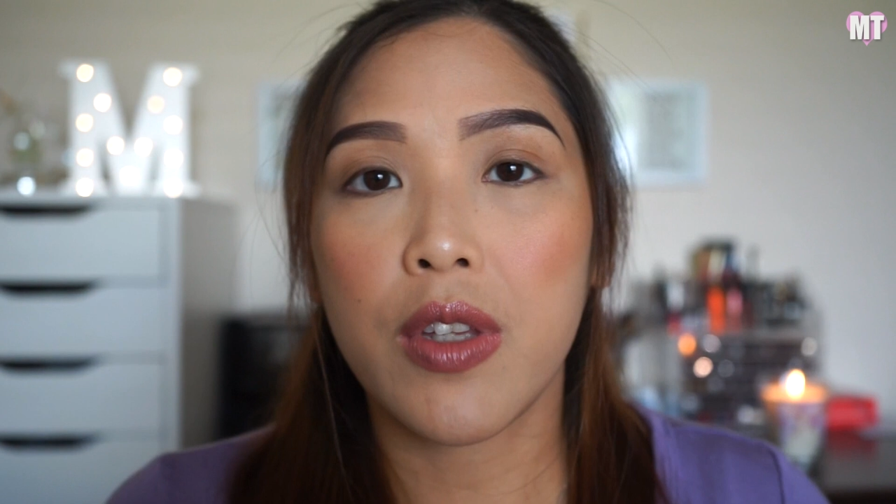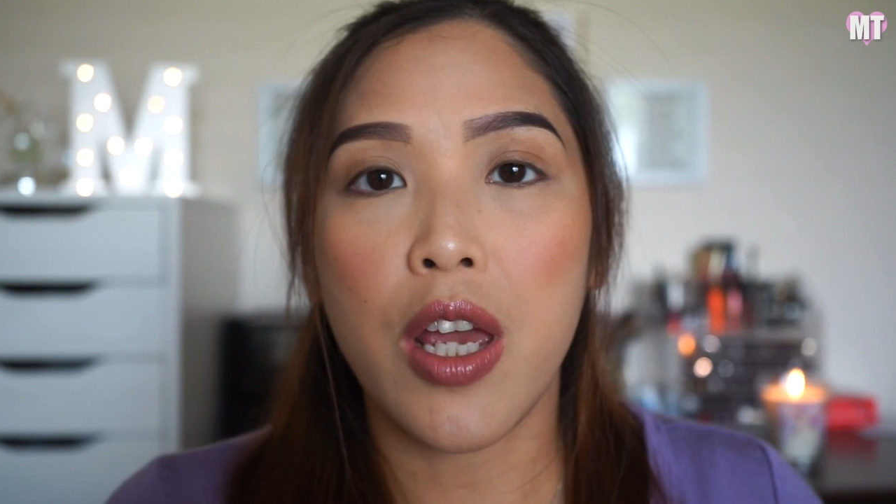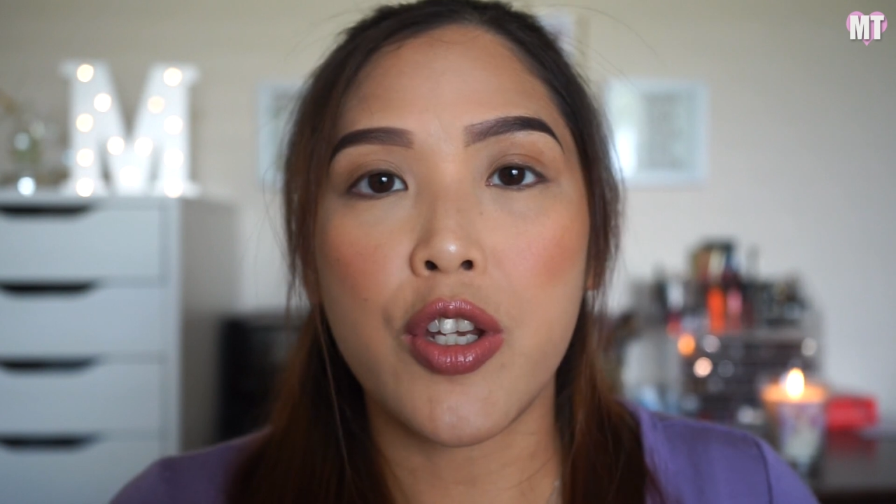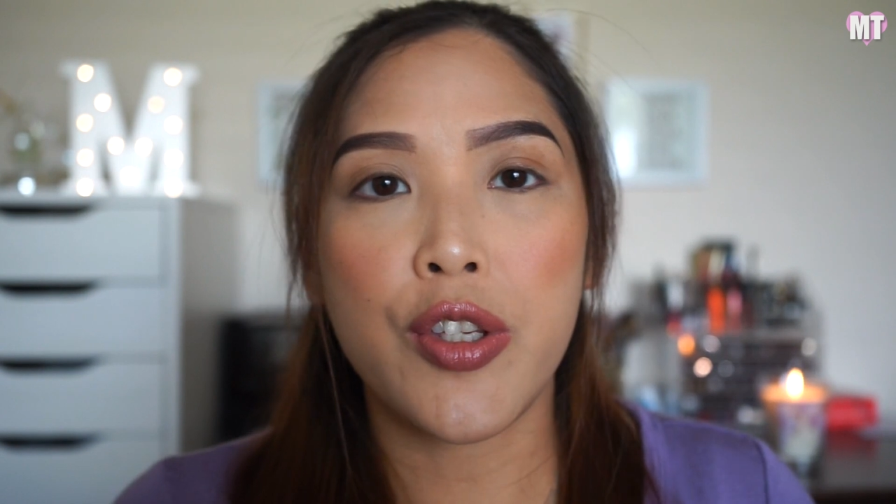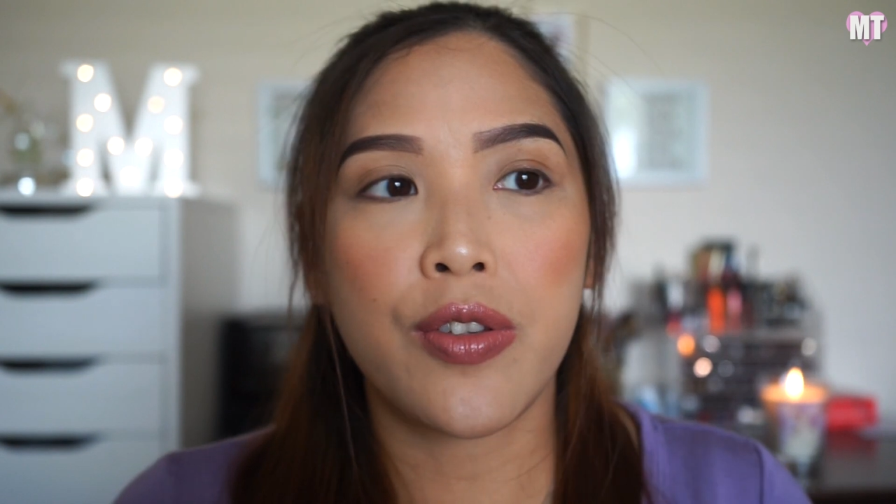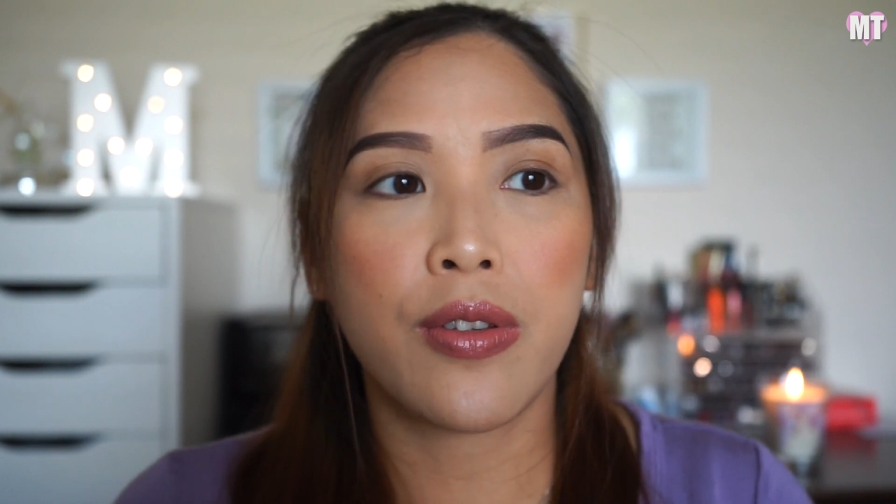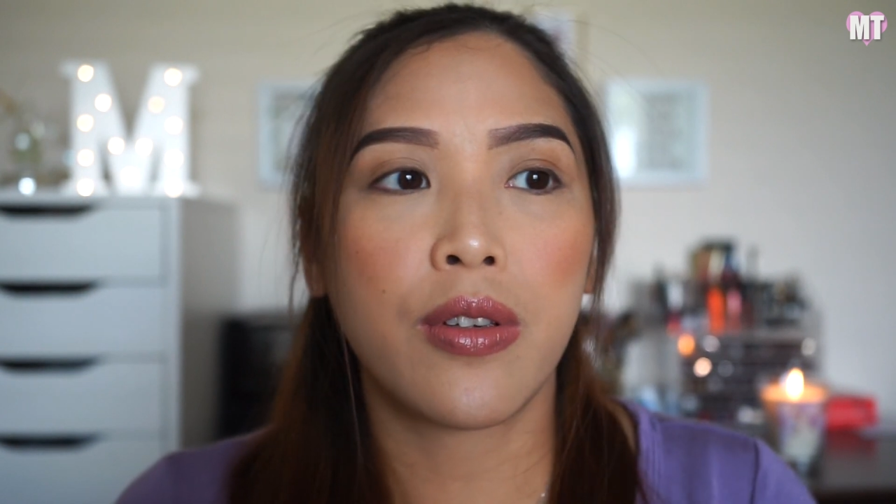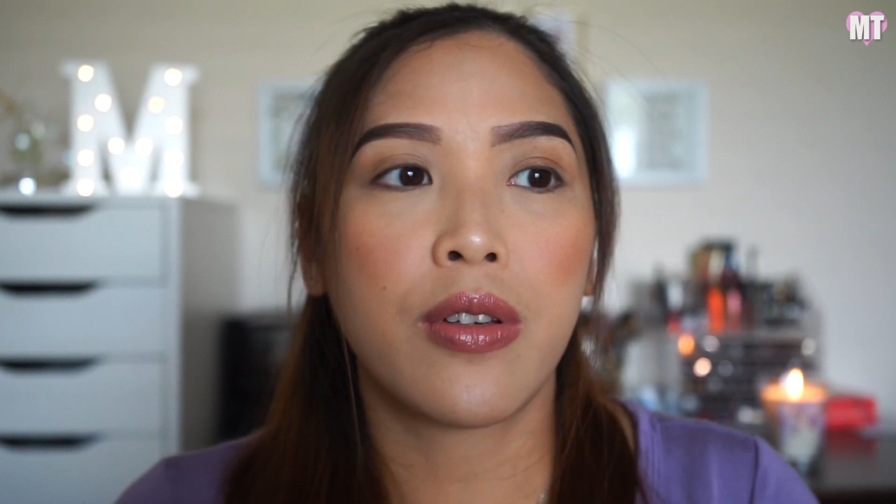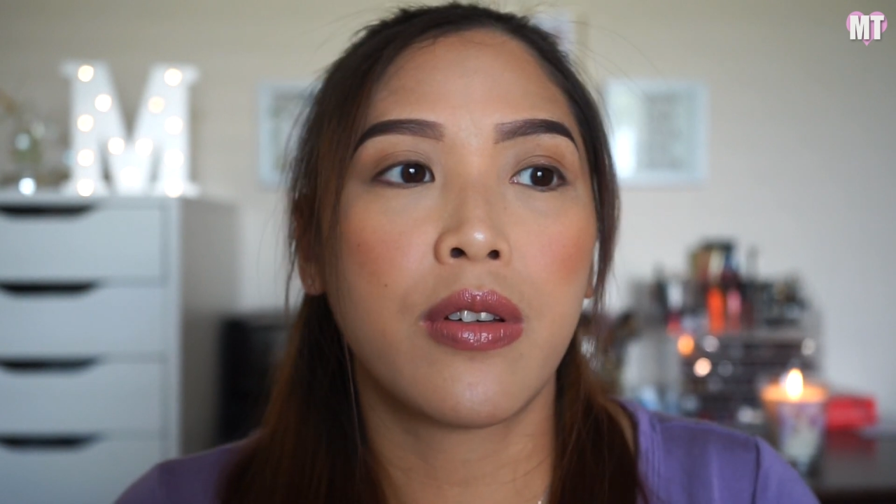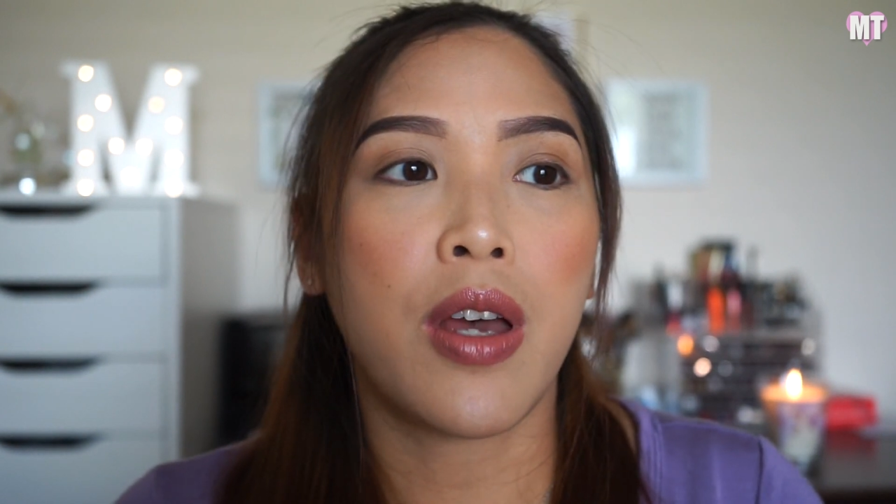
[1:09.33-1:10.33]
I just
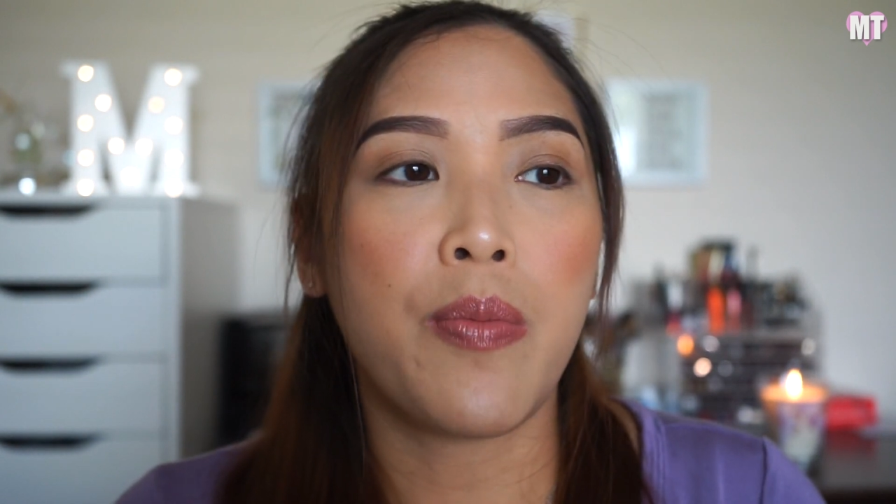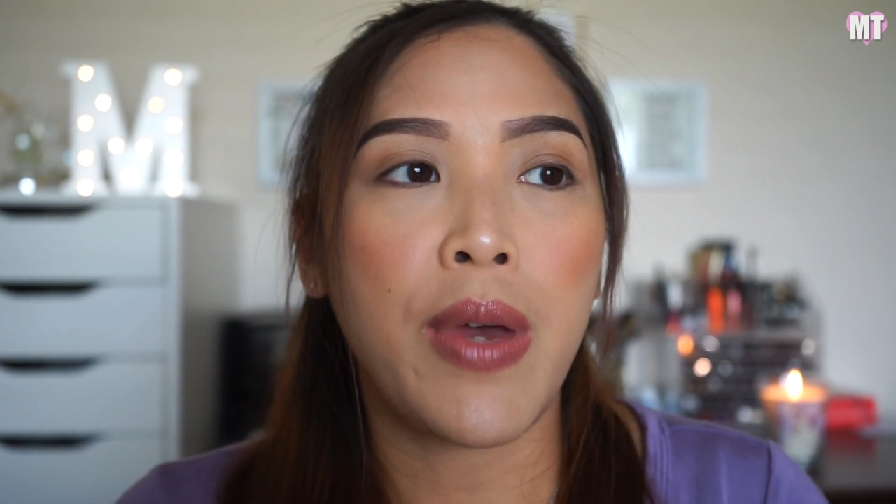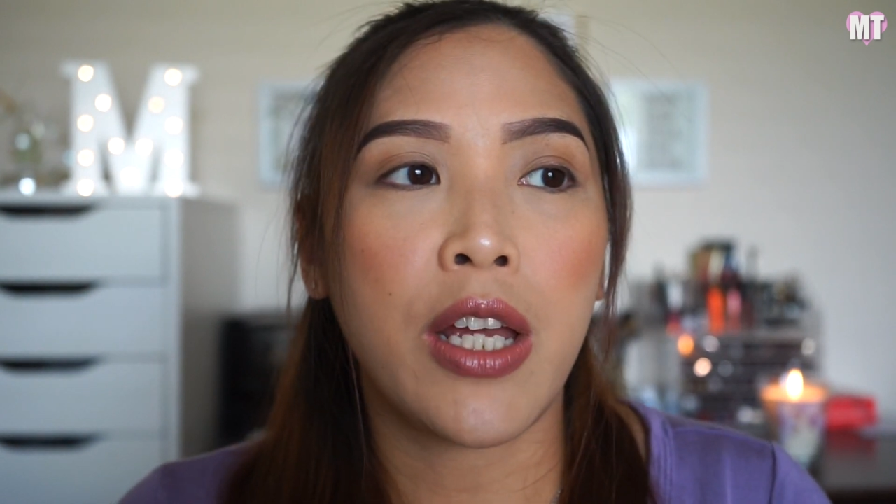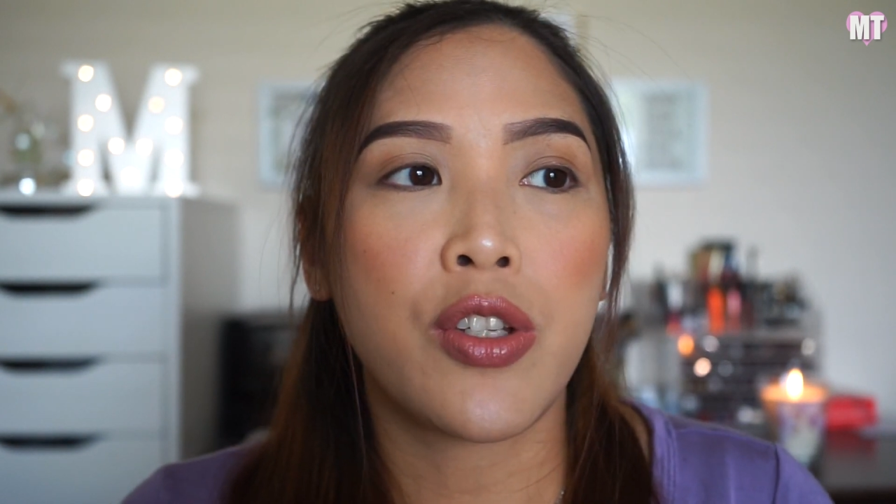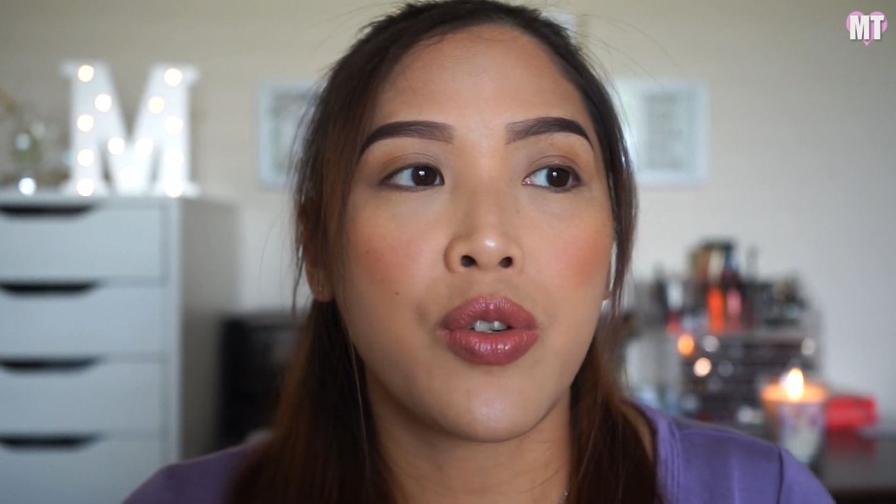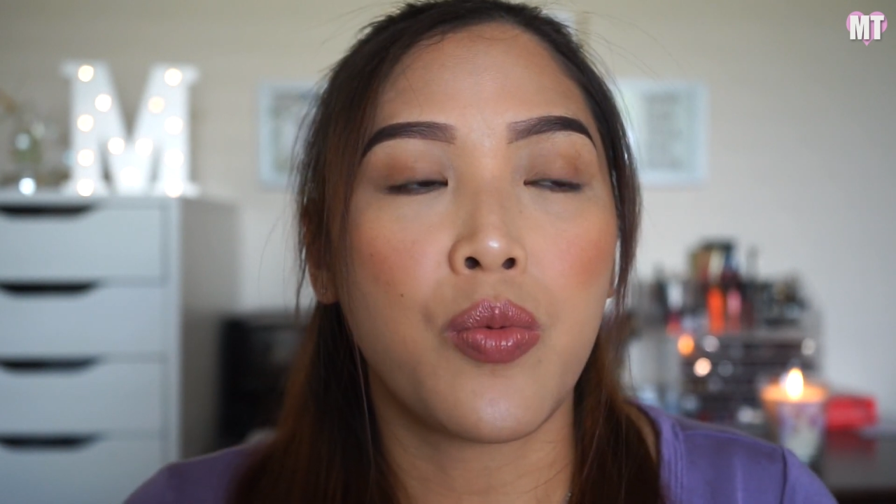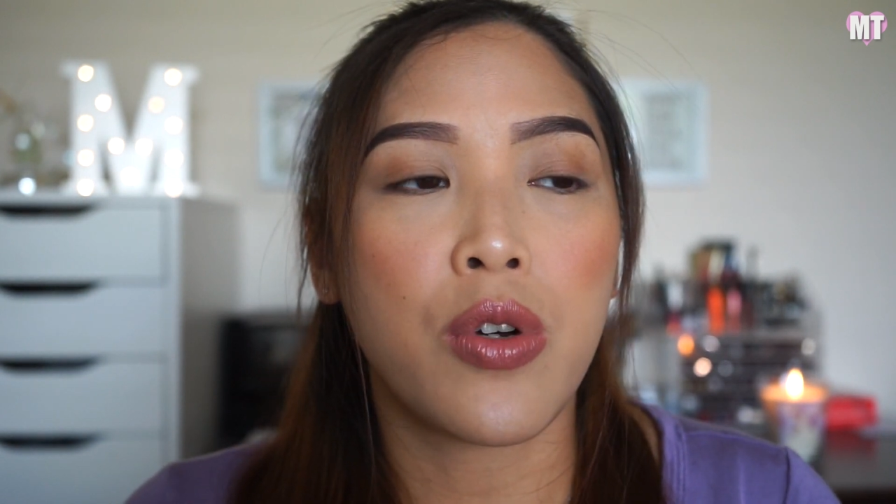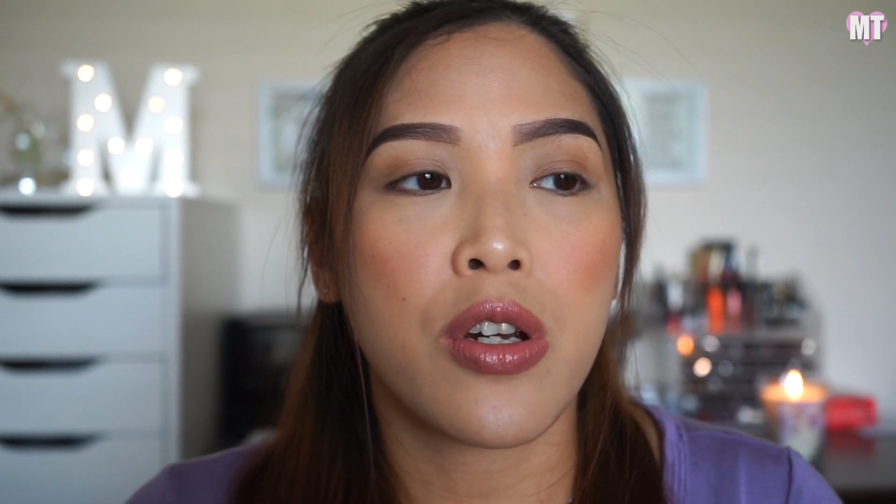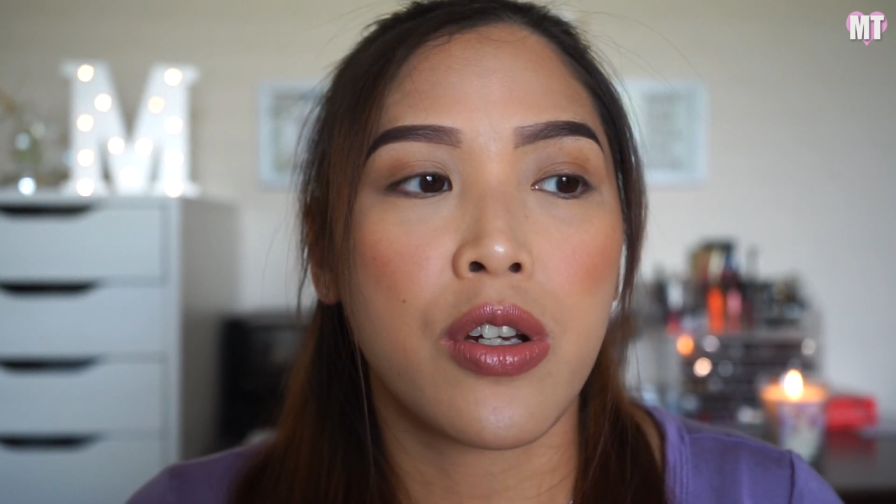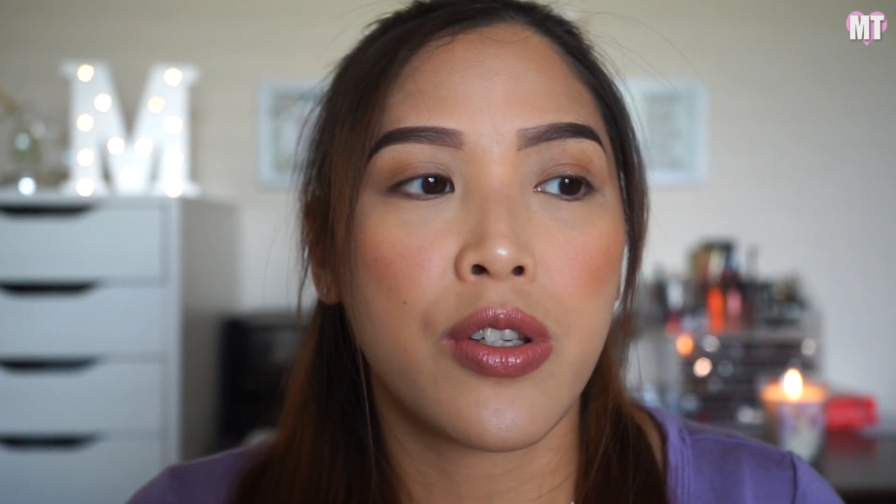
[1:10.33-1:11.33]
got back to work,